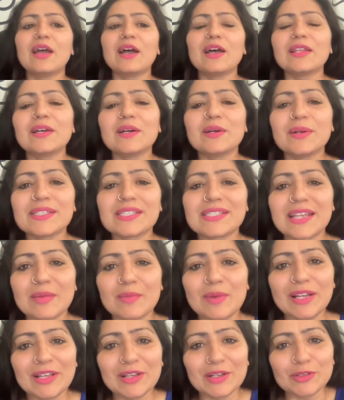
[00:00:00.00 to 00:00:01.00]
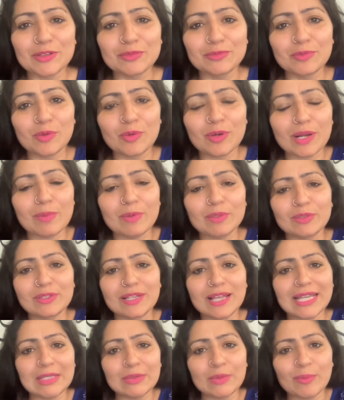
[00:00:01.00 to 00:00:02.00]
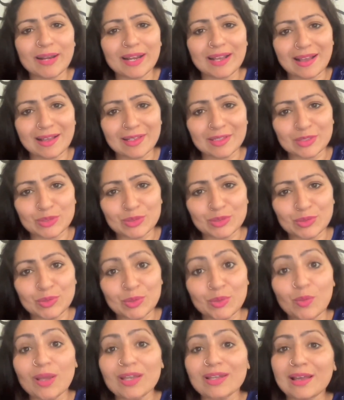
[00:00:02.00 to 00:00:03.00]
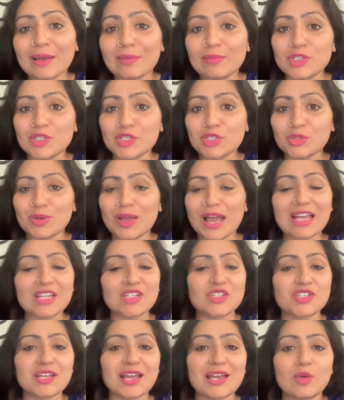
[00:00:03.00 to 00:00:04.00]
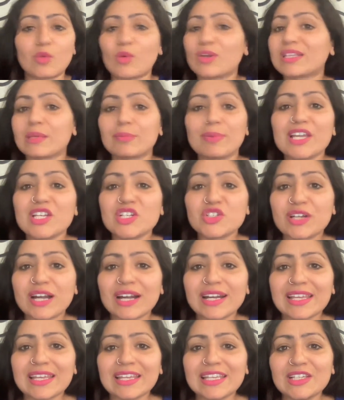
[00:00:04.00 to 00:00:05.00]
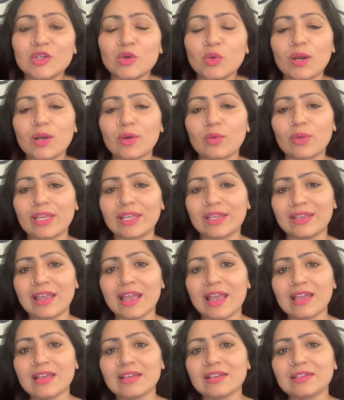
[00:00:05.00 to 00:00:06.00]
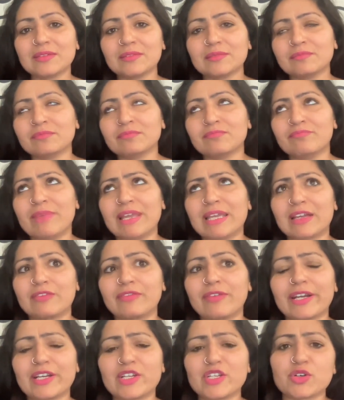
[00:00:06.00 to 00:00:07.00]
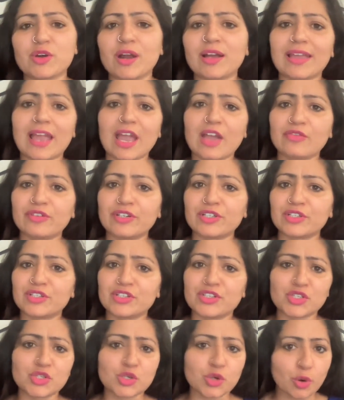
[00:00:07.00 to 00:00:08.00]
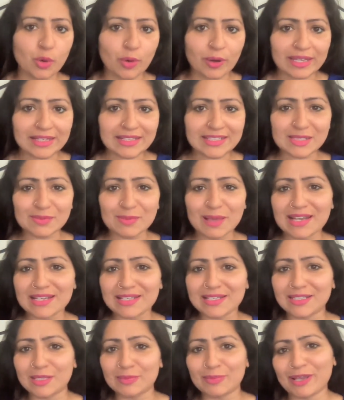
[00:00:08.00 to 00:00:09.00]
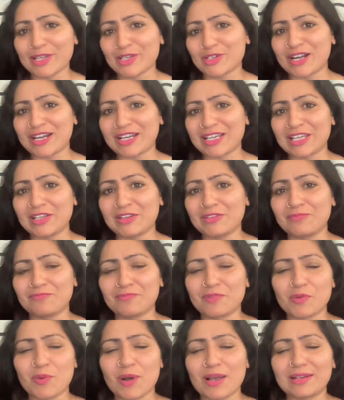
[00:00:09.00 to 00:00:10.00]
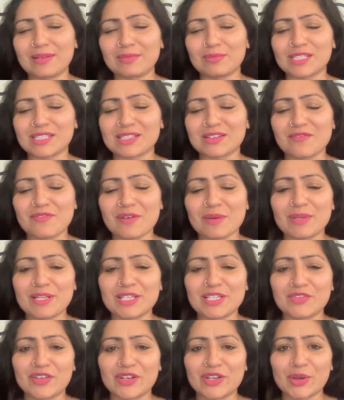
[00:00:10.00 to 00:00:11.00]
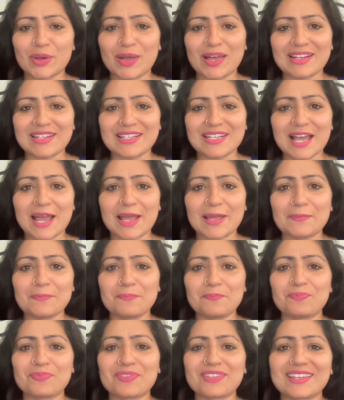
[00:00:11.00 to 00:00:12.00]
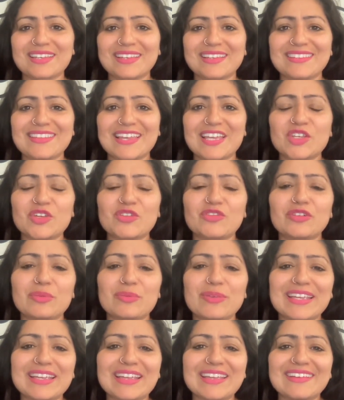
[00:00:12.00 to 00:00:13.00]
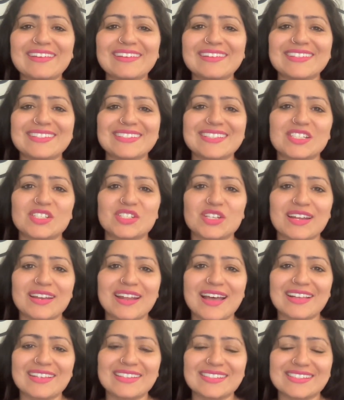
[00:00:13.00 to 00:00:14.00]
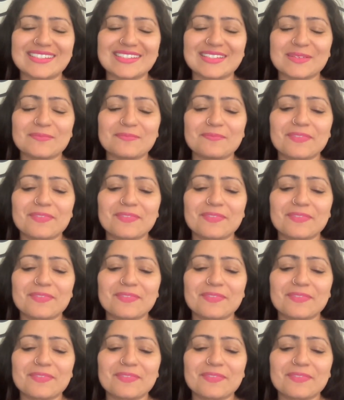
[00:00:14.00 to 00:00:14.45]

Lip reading: Hello, assalamu alaikum wa rahmatullahi wa barakatuhu. Welcome to hashtag What the Patriarchy, where we make a very strong effort to destroy, dismantle the patriarchy one Muslim feminist video at a time. Thank you for being here. This is Shahnaz.